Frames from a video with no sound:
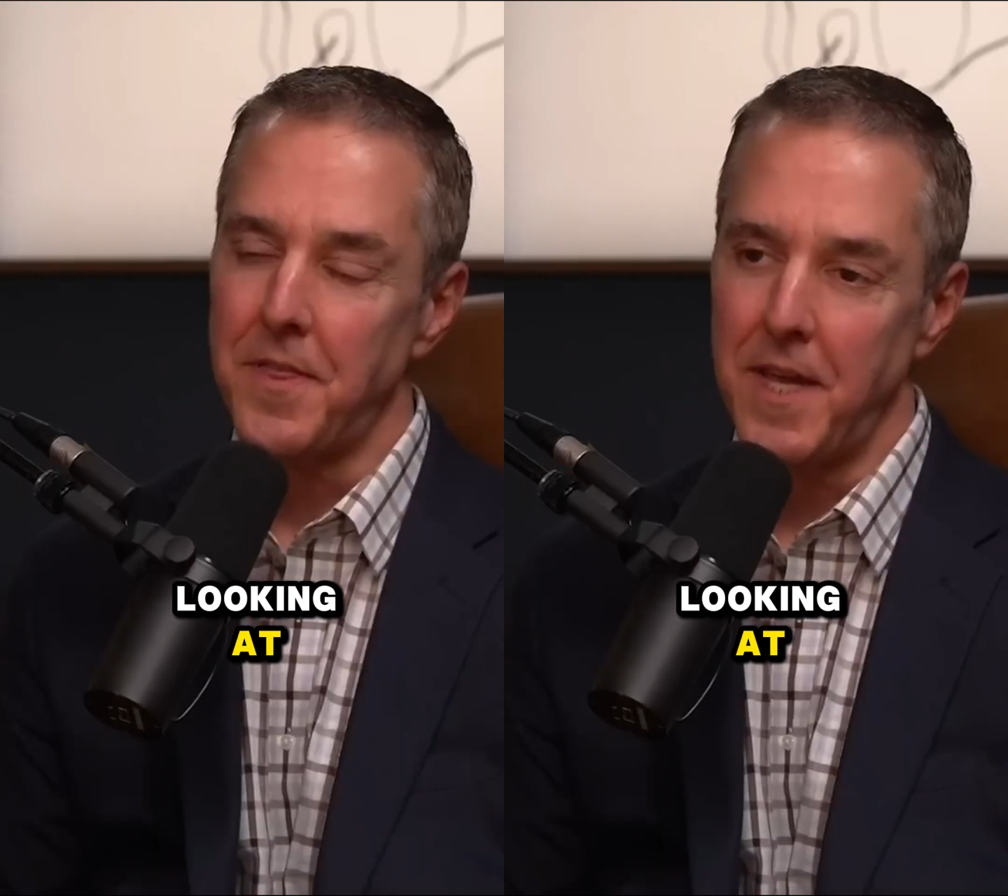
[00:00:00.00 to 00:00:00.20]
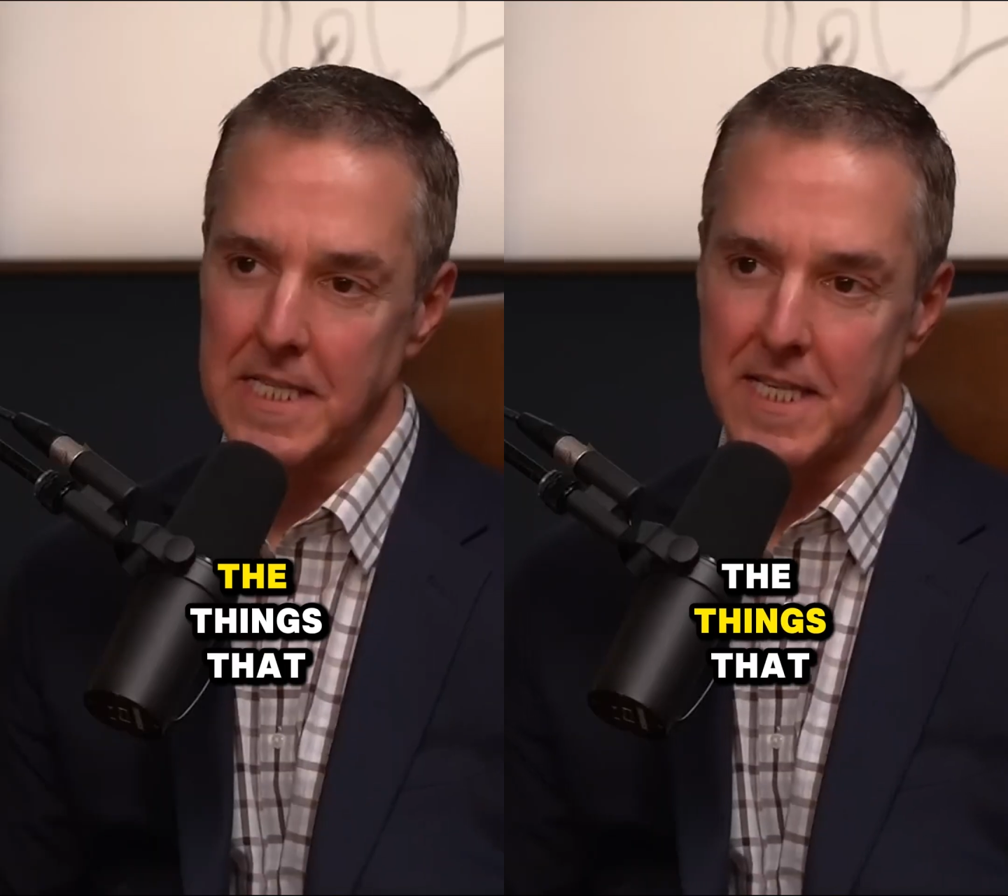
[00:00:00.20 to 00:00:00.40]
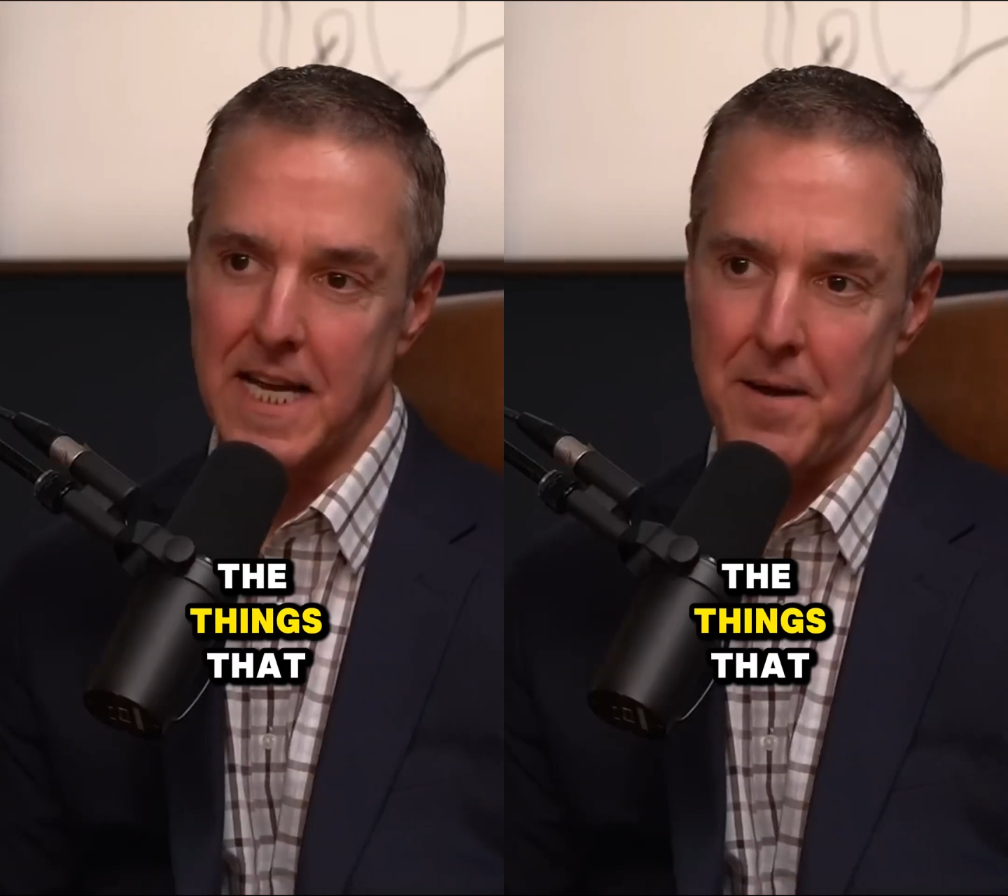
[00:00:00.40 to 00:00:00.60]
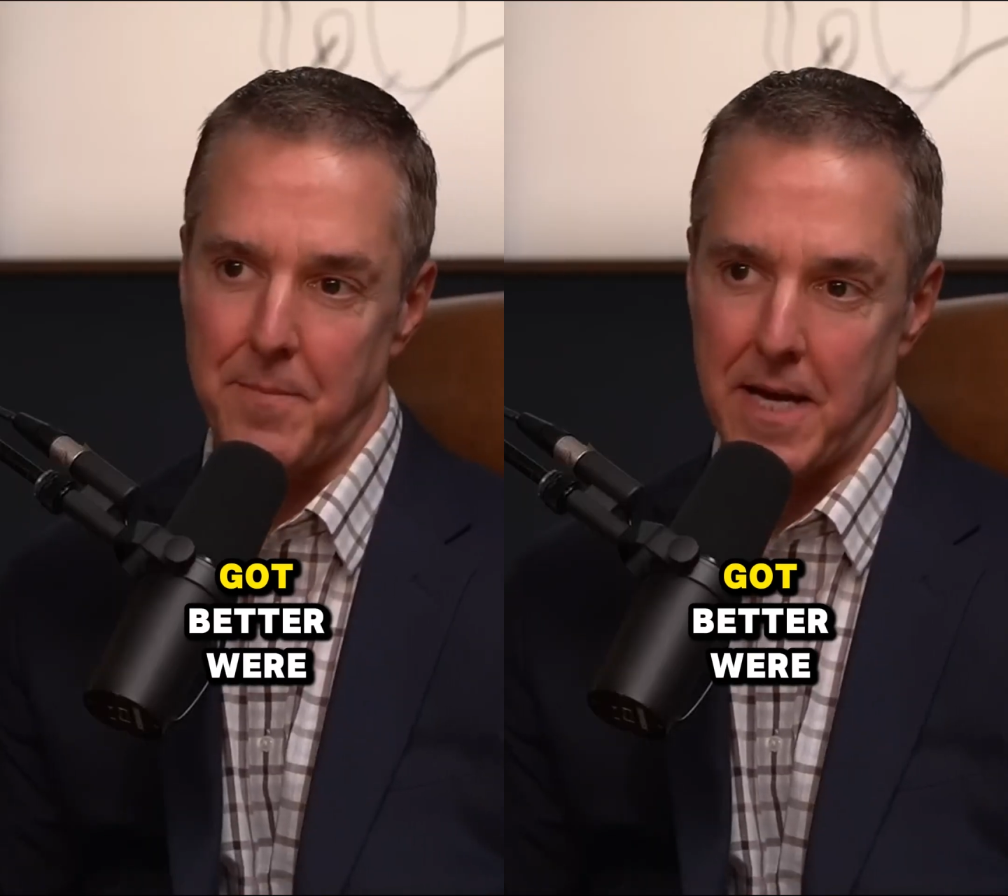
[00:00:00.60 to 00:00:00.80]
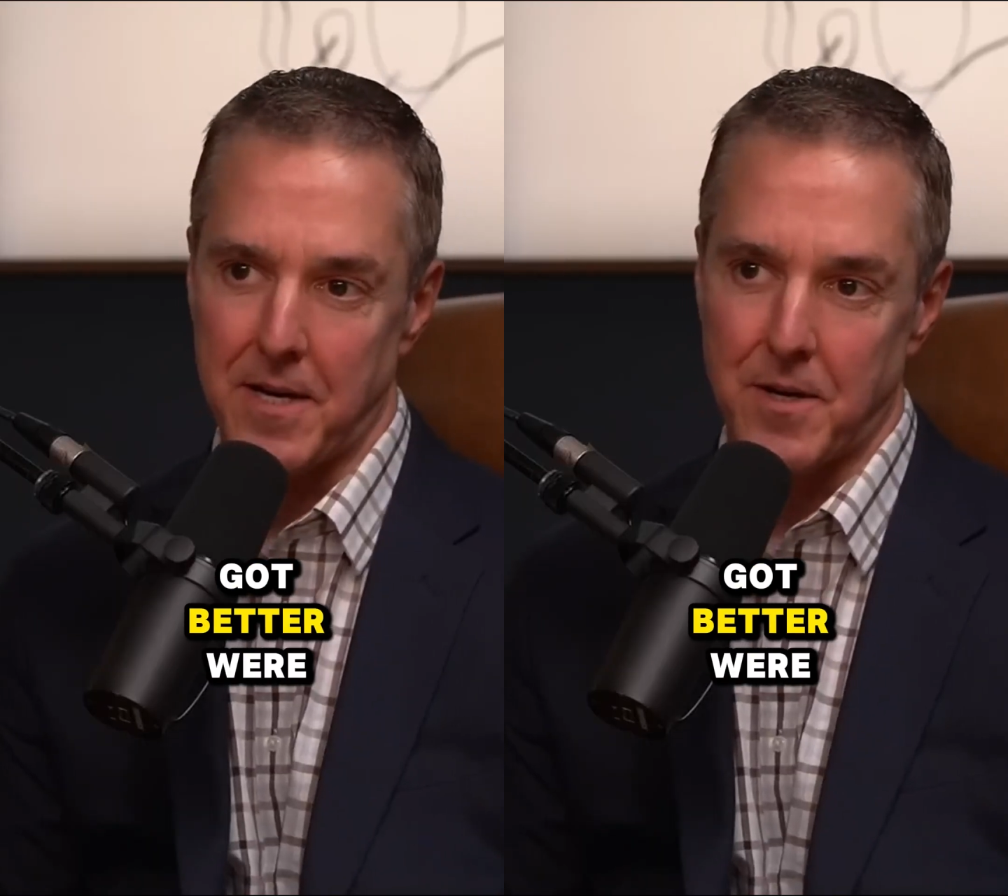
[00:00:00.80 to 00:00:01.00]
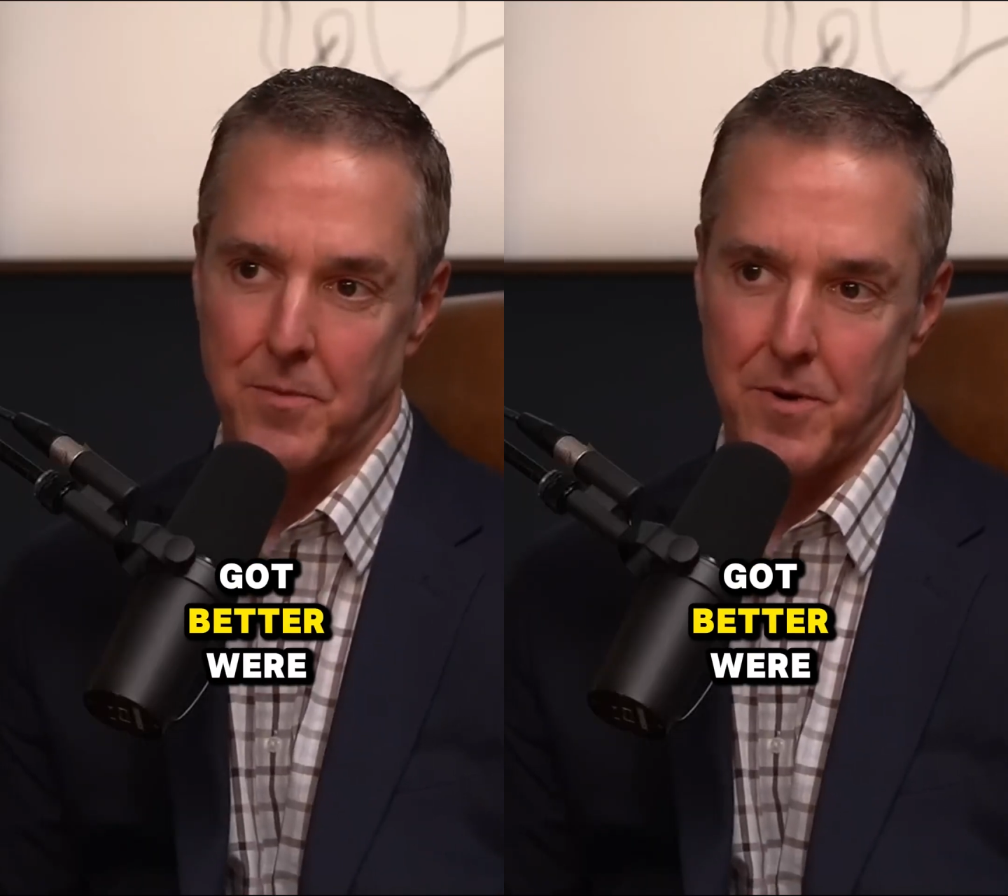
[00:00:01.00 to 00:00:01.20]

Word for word: The things that got better